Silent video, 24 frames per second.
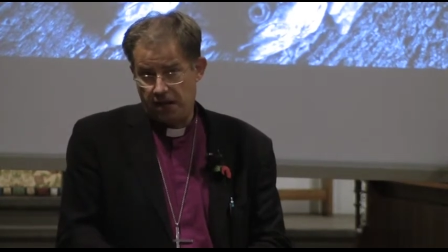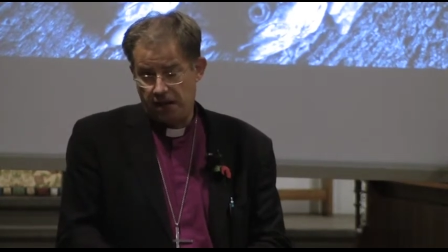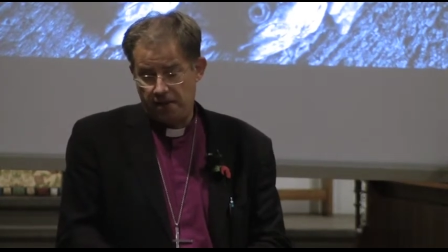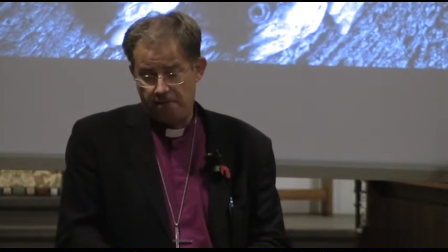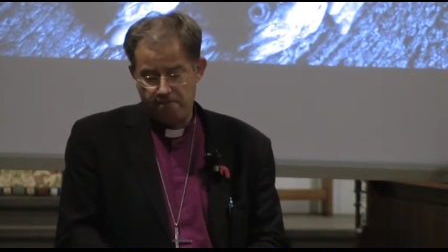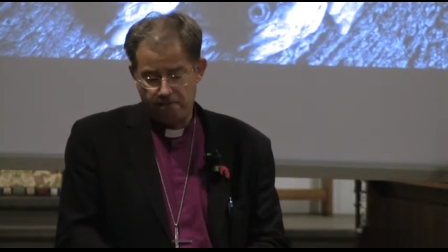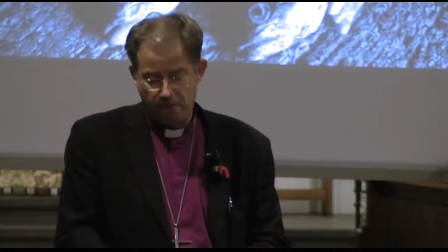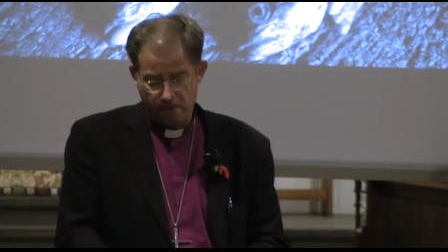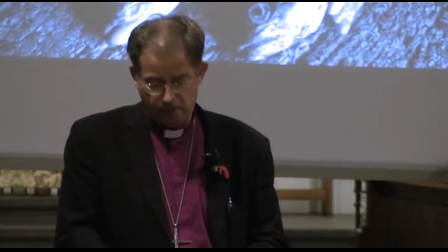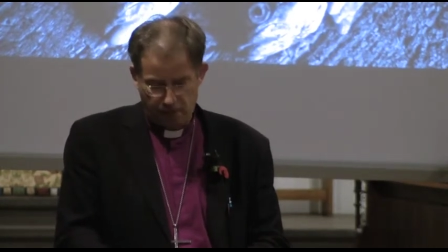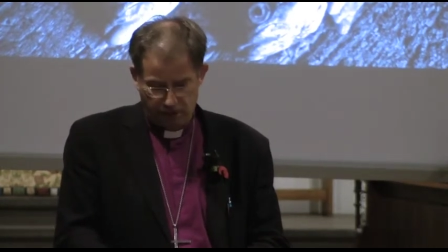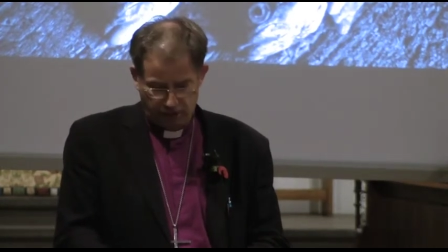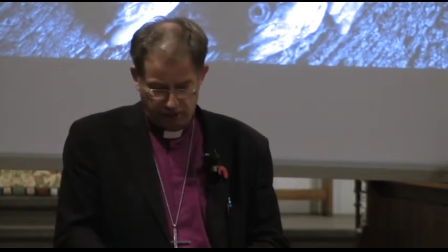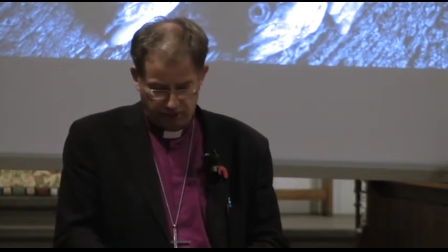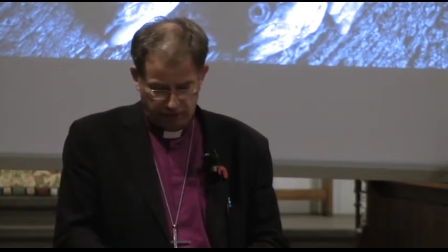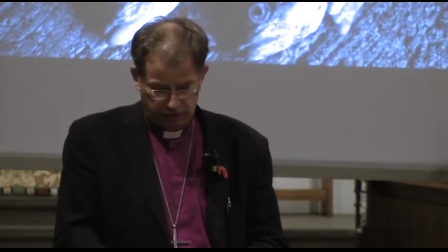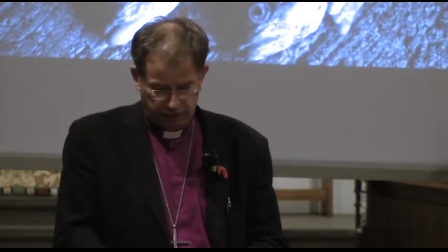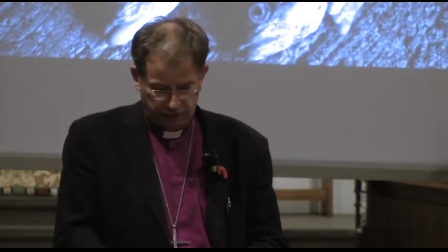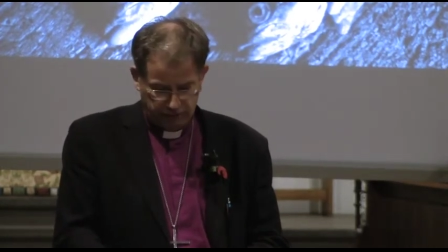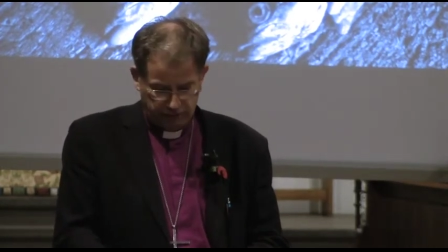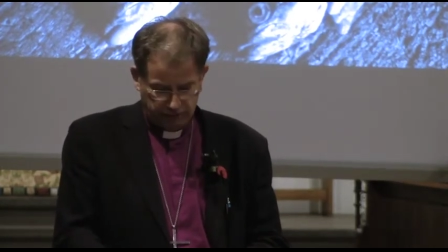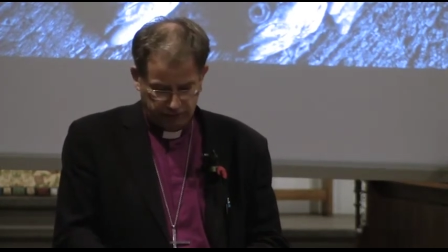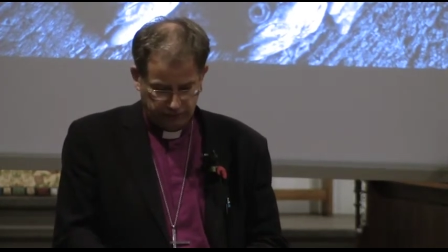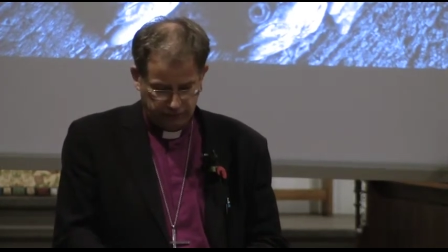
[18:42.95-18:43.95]
a
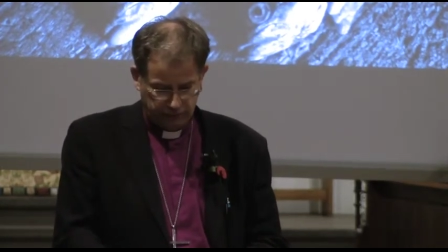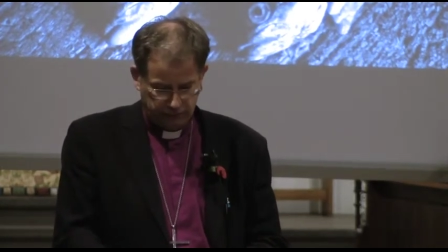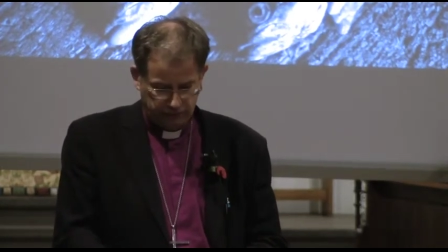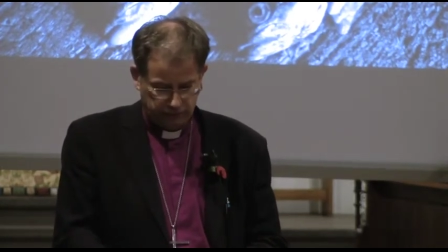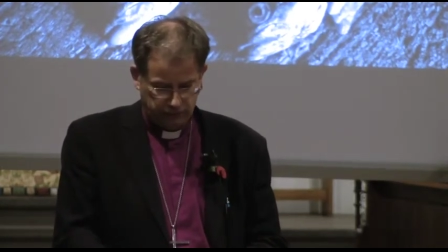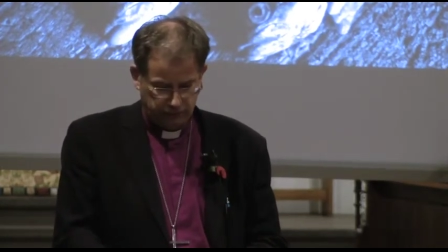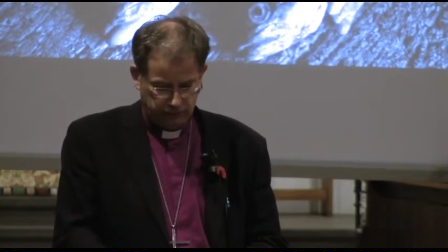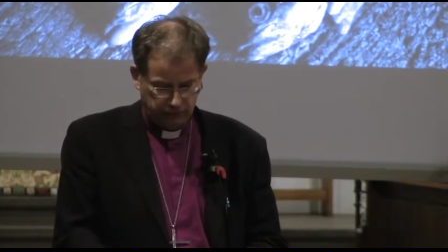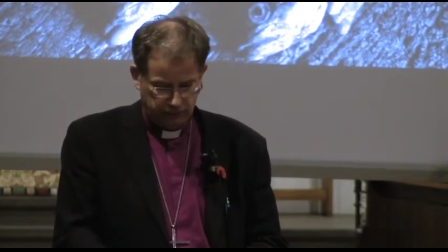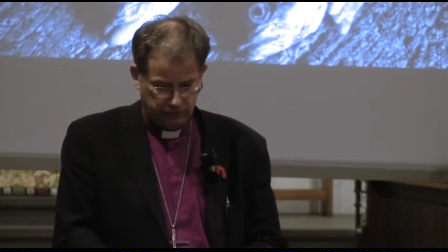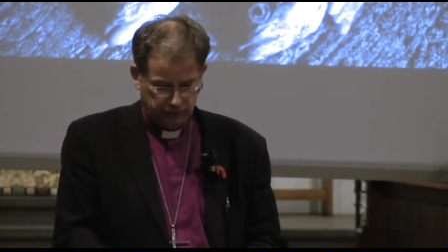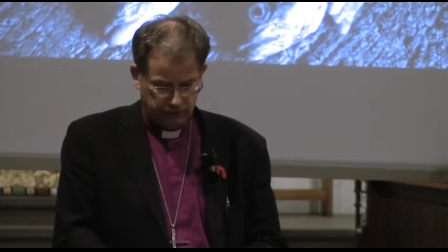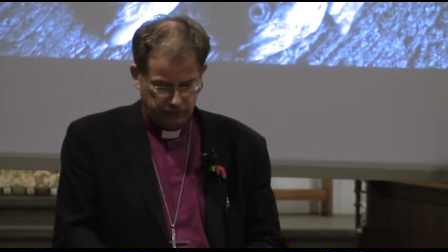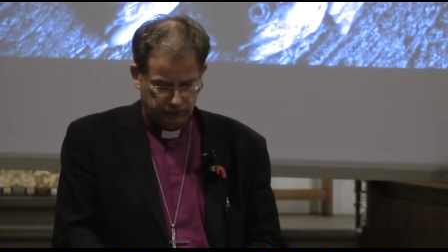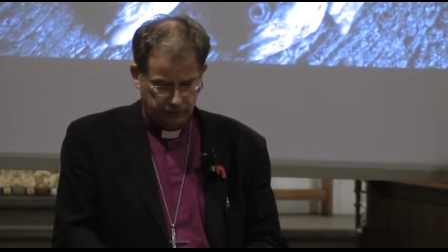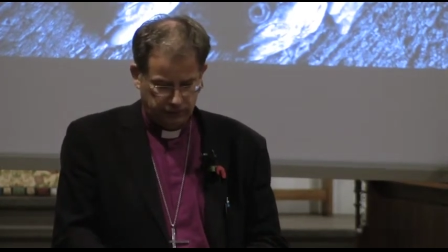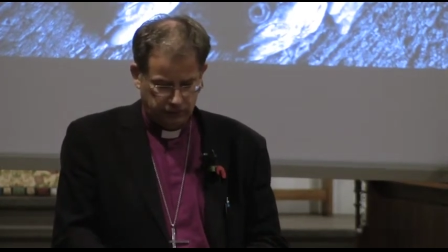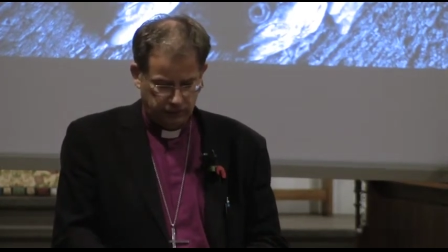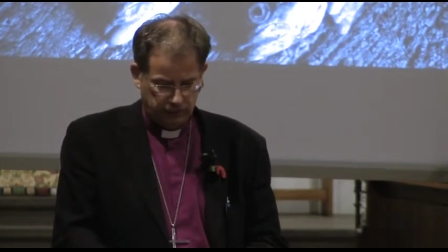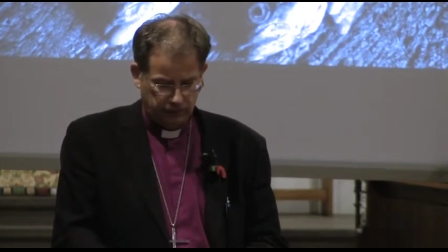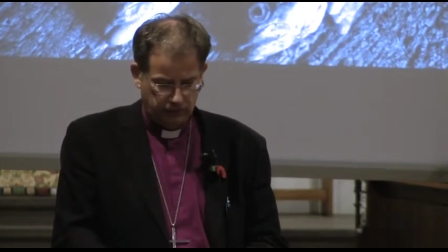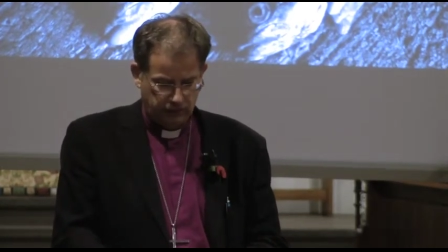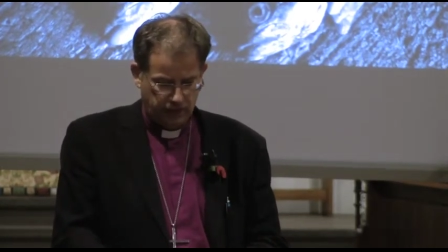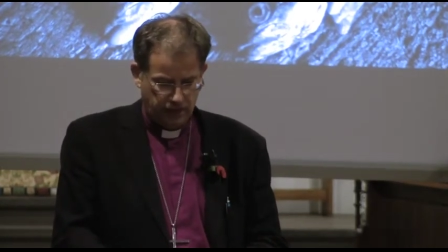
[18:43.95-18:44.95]
miracle.
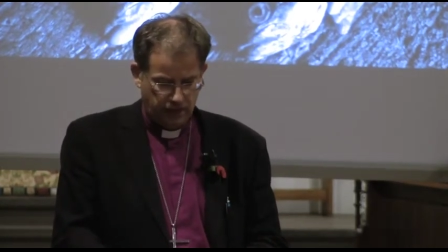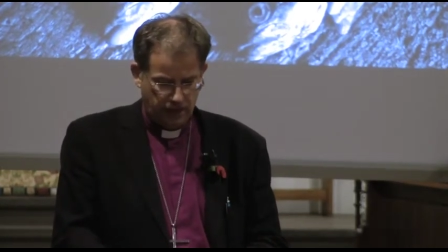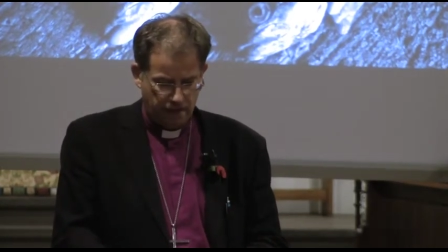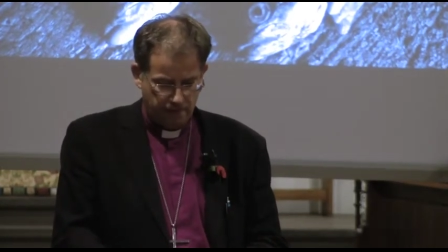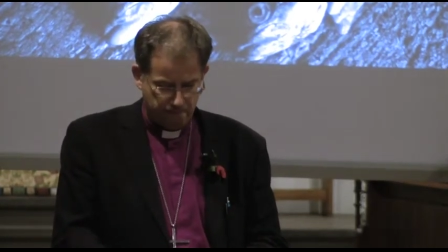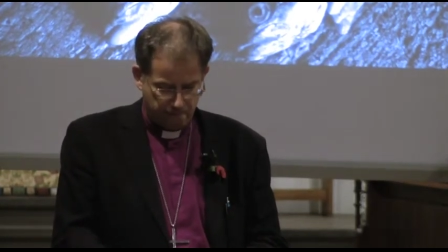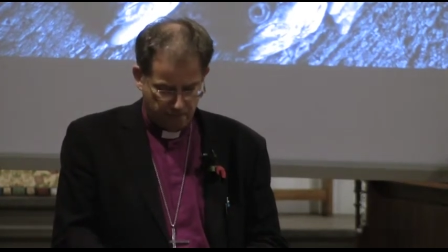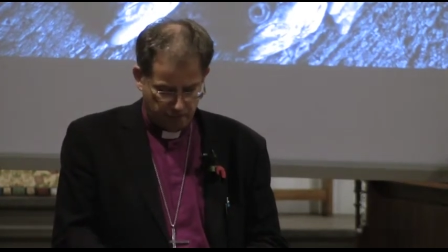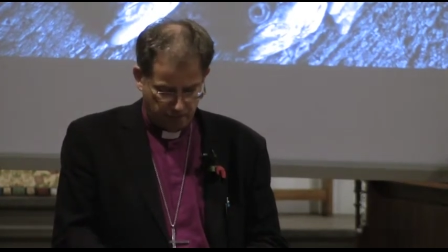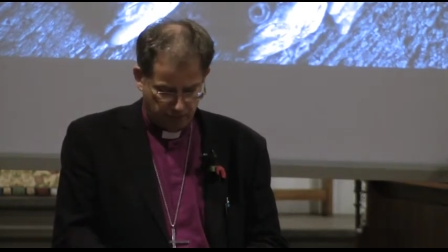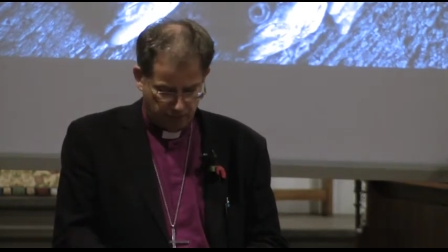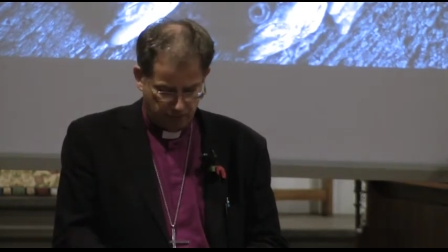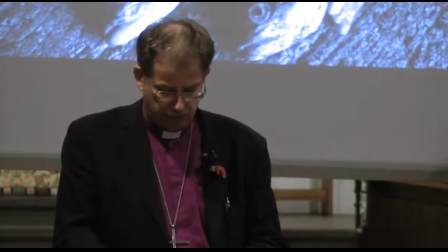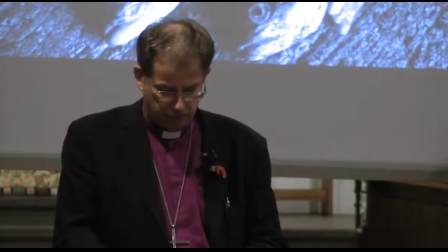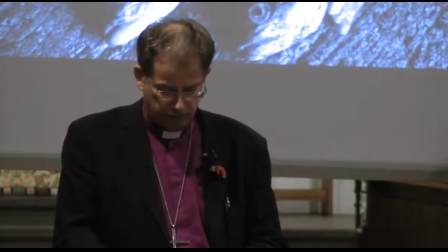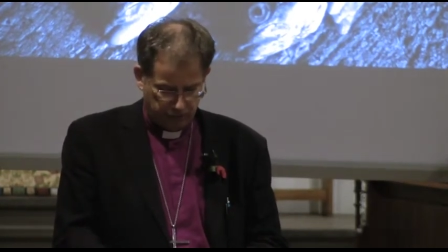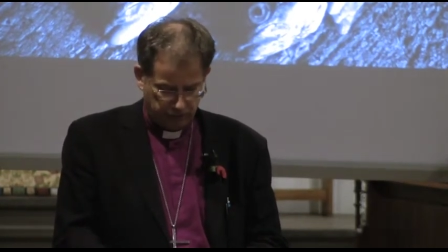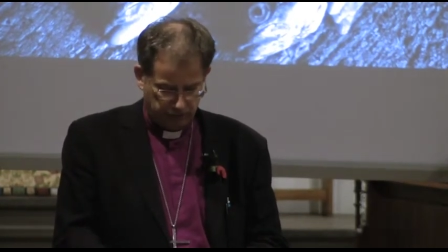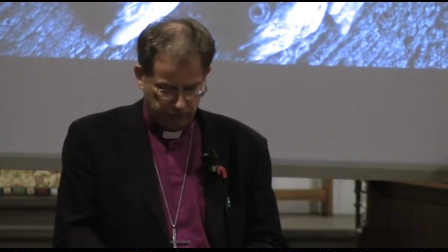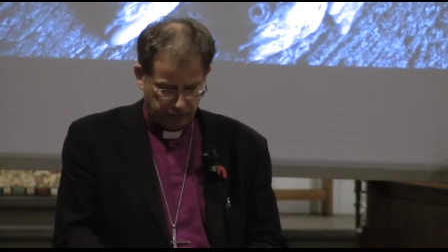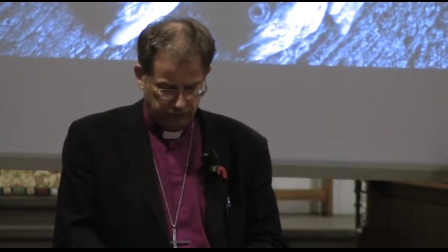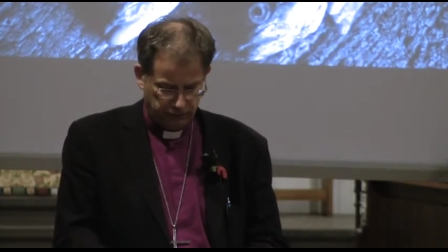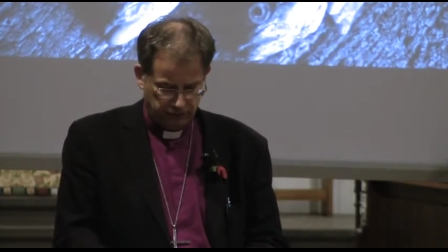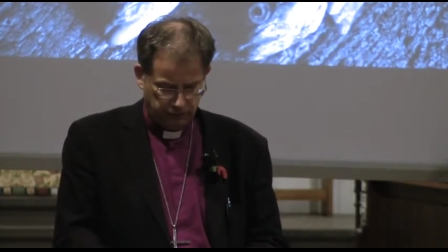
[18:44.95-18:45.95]
A miracle.